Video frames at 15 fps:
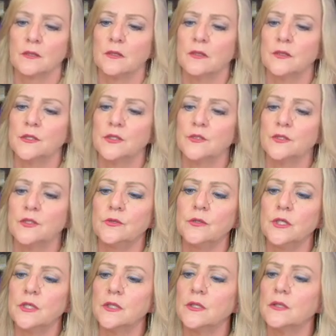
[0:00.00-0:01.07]
until you
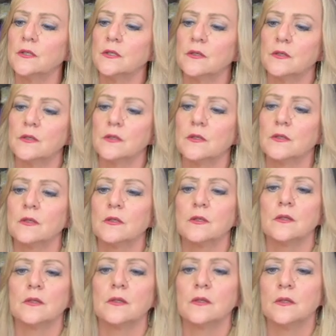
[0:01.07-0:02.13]
get
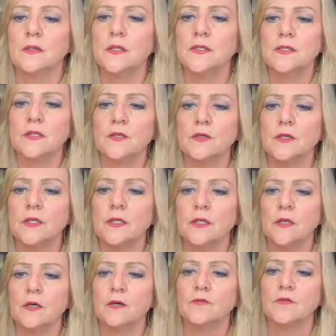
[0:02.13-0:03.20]
this area
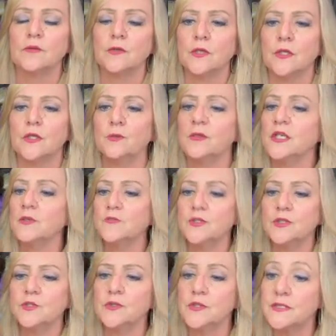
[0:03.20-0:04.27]
covered. And you may have to
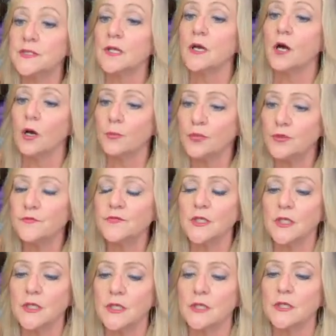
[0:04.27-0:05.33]
do this a couple of
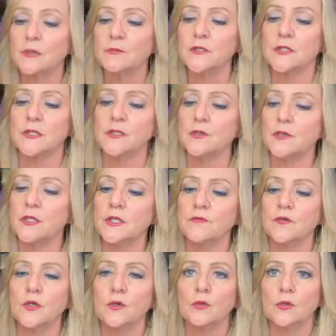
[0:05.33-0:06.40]
times, and you can
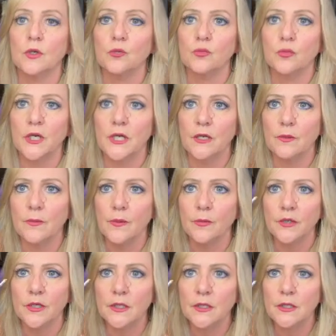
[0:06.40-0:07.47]
even go around the
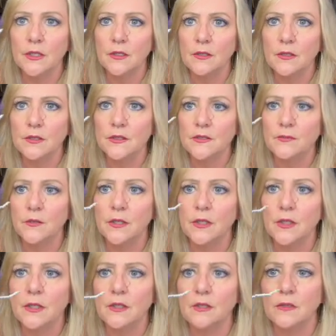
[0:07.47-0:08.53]
body this
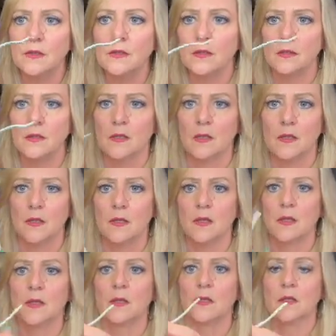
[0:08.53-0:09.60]
way.
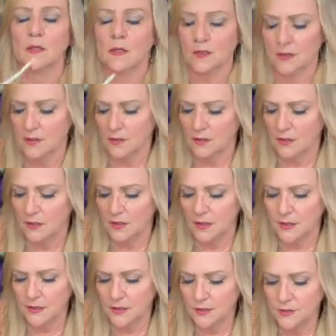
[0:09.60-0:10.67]

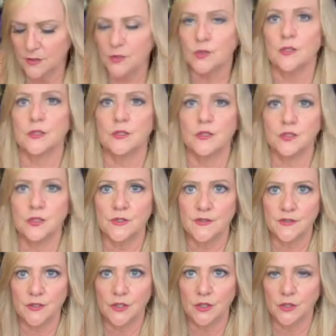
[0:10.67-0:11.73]
And then you're going to just
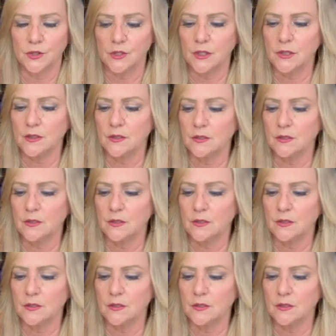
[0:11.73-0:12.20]
secure it.